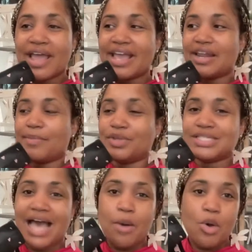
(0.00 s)
hang it up on the
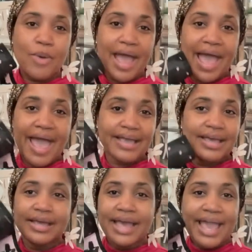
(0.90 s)
towel rack,
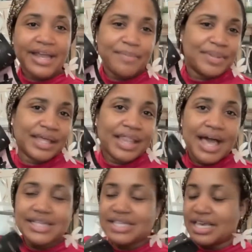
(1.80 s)
hang it up in the
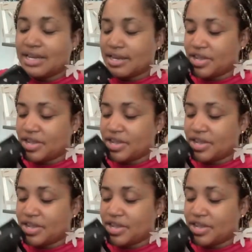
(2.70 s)
closet.